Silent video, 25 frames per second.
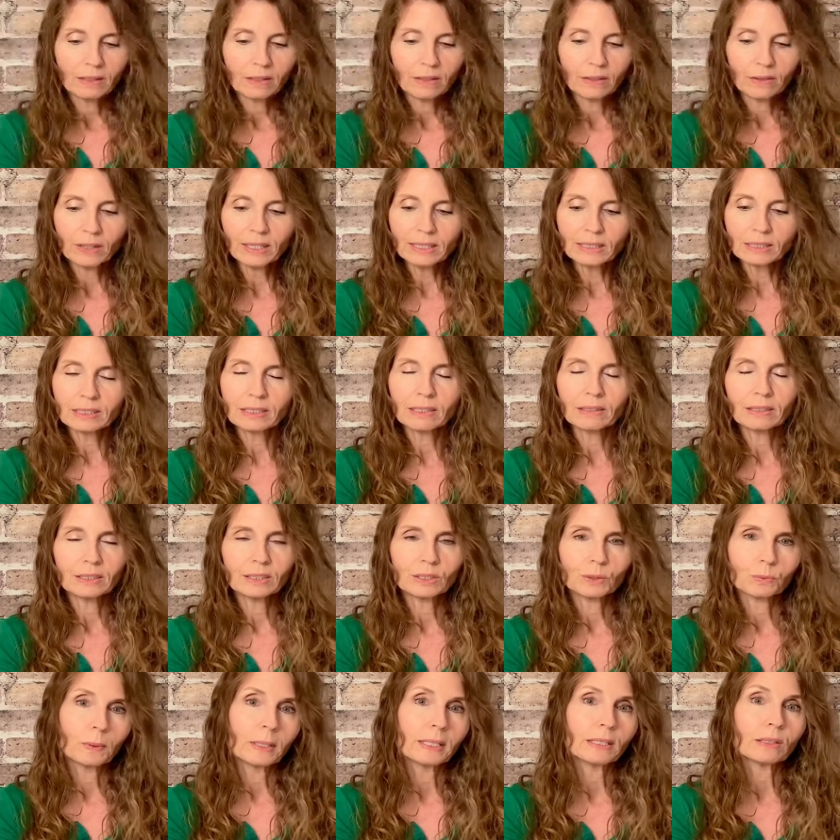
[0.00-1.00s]
All right, so
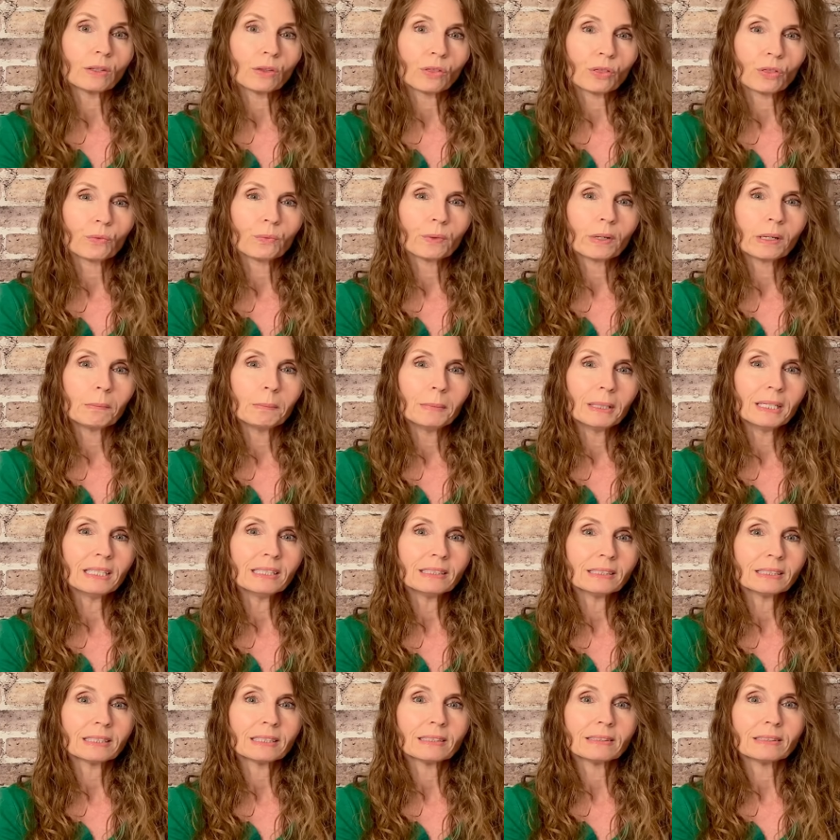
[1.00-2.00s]
let's wait the 3
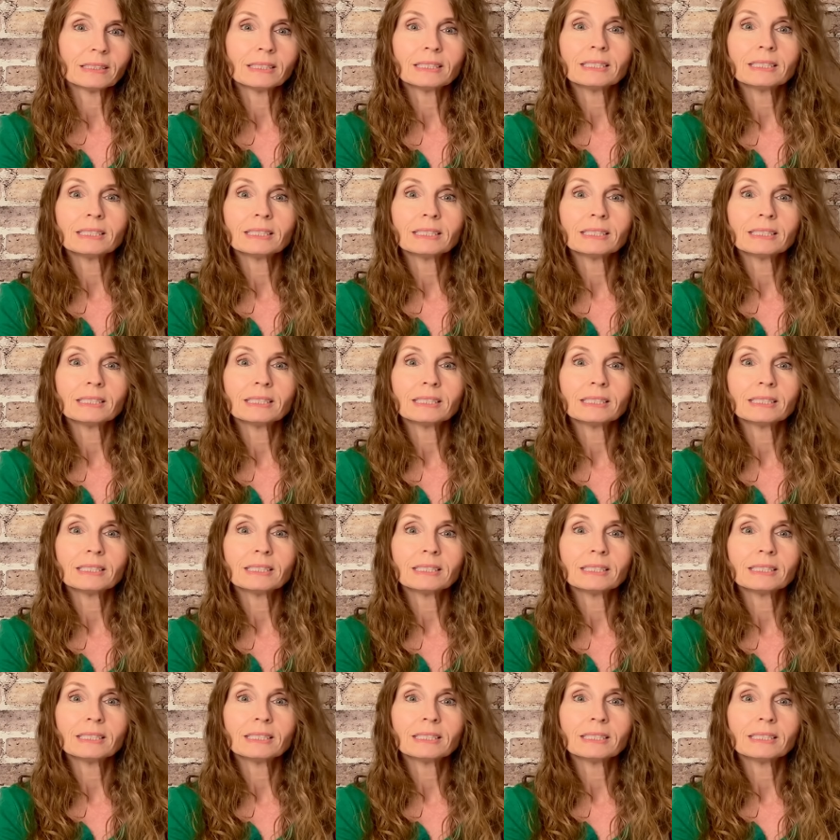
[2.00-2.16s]
minutes and